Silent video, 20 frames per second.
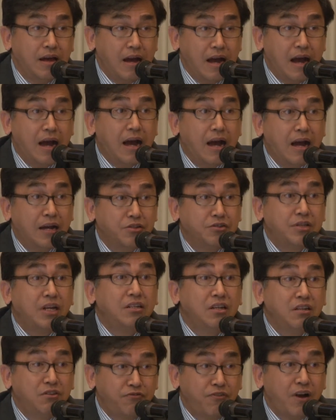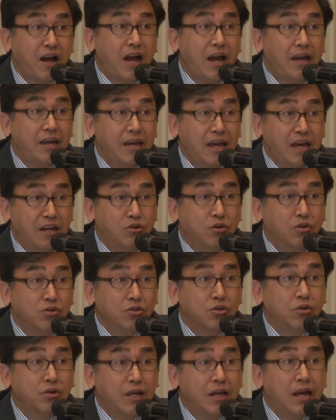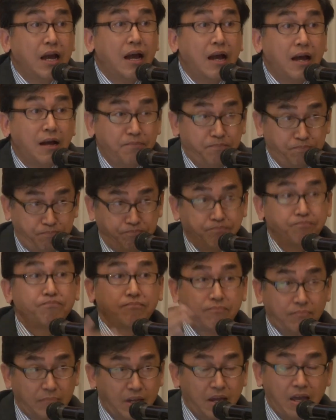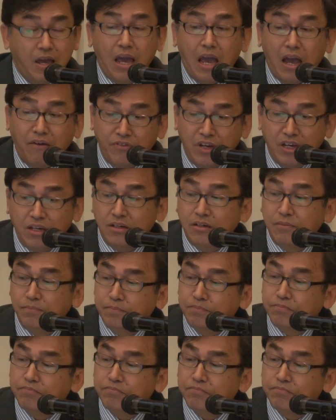are satisfied, and also they are having